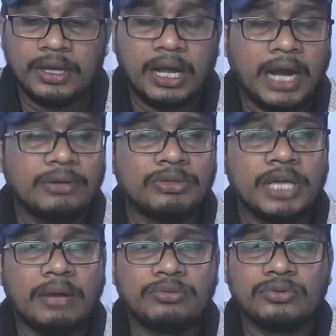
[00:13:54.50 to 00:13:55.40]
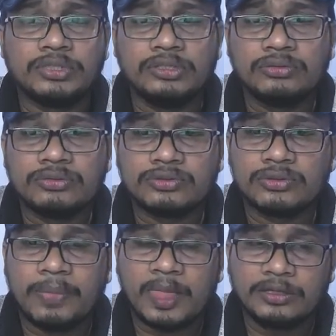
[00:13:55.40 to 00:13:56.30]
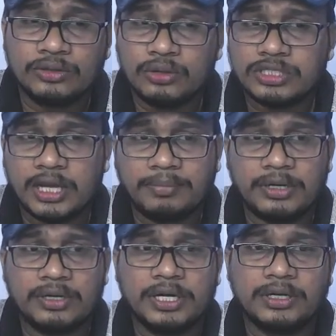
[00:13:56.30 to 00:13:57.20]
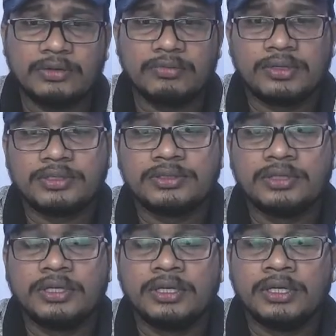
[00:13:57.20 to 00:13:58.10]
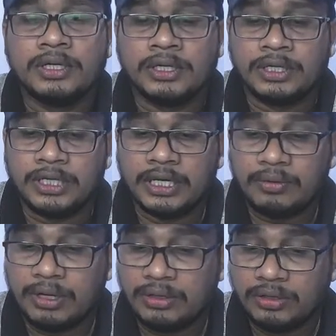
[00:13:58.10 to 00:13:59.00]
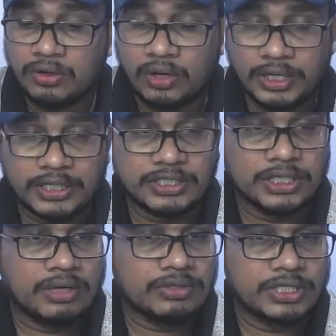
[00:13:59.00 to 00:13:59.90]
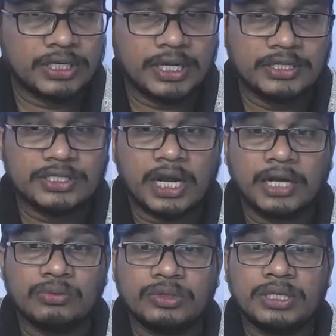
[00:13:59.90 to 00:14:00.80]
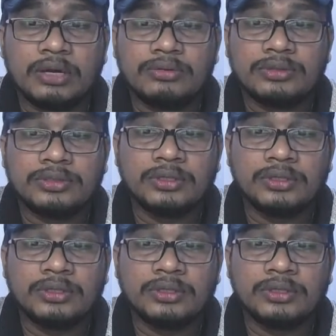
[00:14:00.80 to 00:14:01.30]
and we have to use those capital lettered words in our context, in our sentence, and without